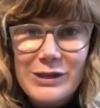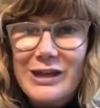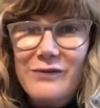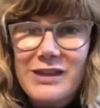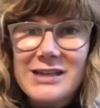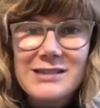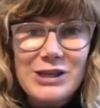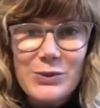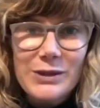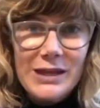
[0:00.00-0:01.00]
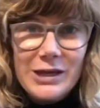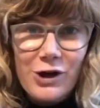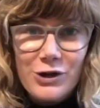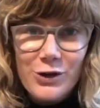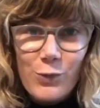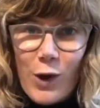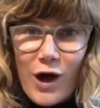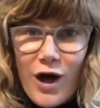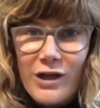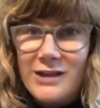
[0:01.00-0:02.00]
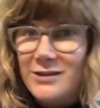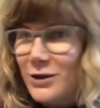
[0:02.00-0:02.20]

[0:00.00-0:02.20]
like of things that you would like on your wall and